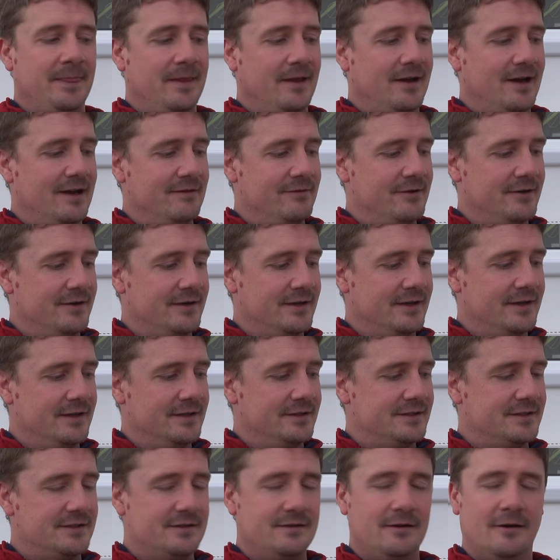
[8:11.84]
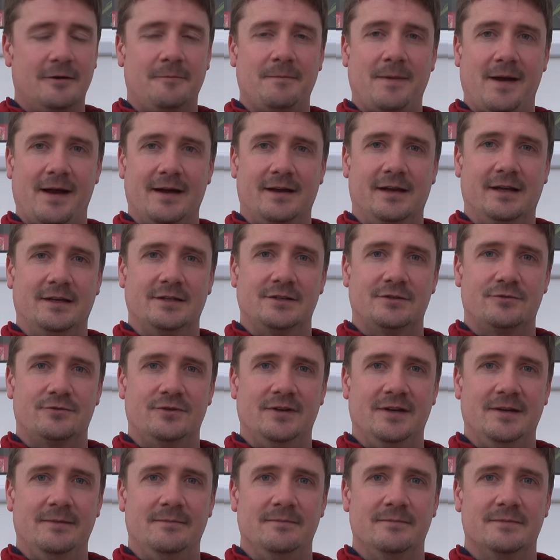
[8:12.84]
I've got a Snugpak
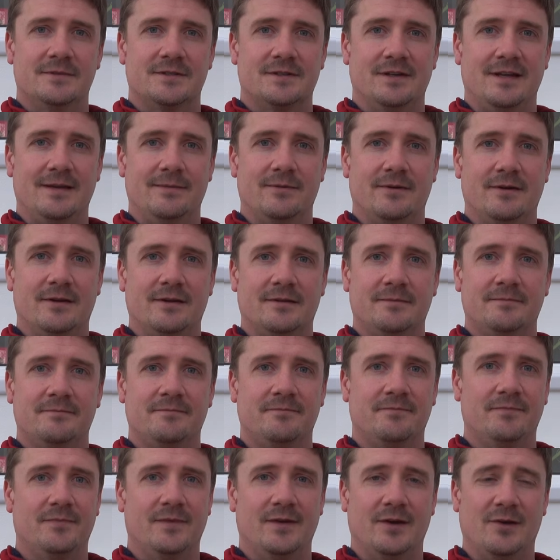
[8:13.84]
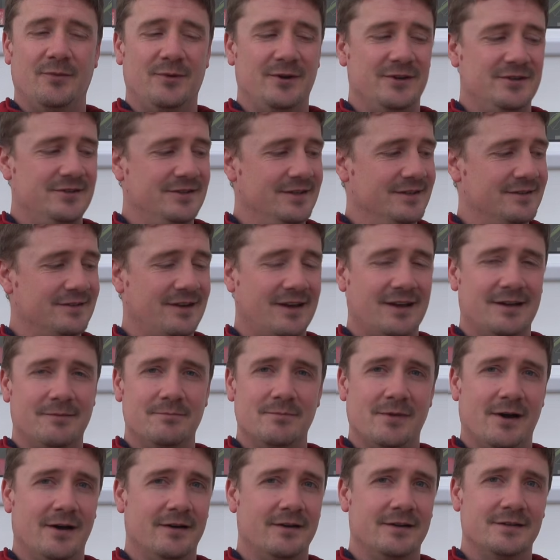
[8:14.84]
Extreme sleeper, which is like
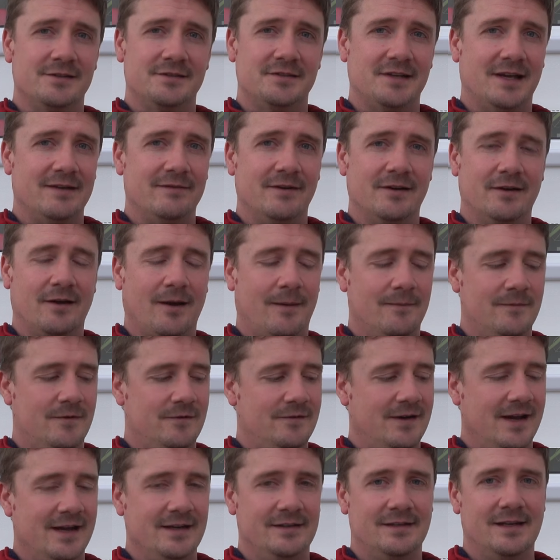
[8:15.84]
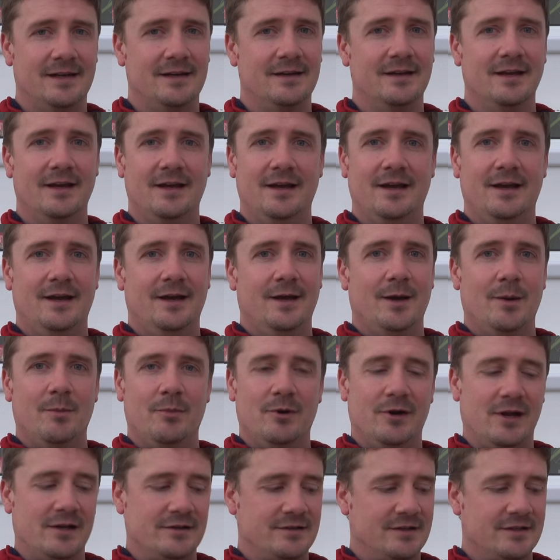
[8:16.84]
-7 comfort rating,
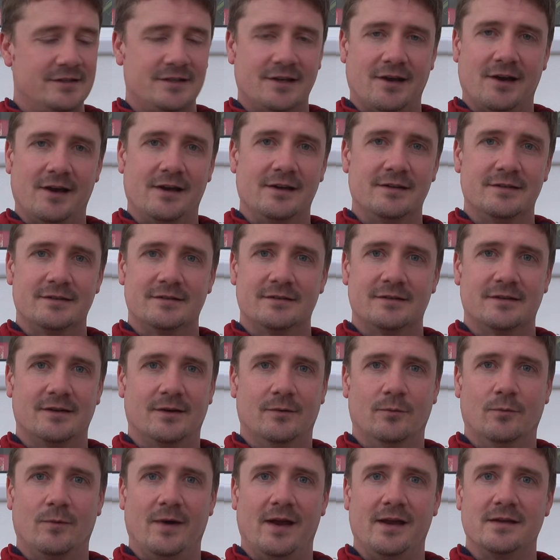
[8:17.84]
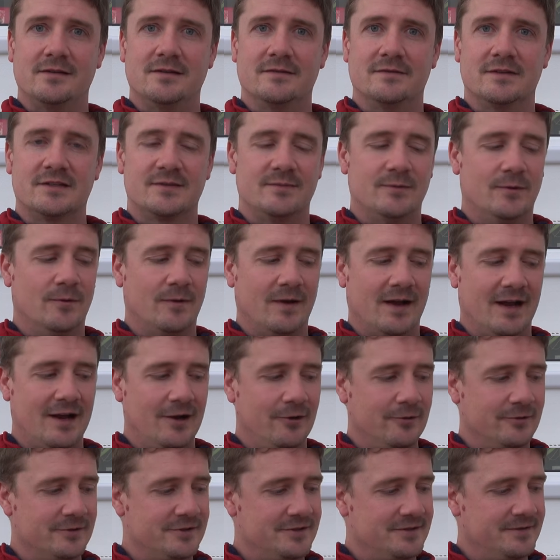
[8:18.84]
but it's a size and weight of a small
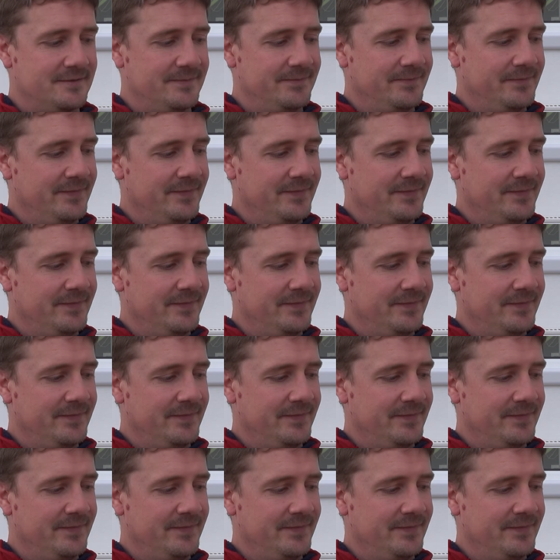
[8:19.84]
house.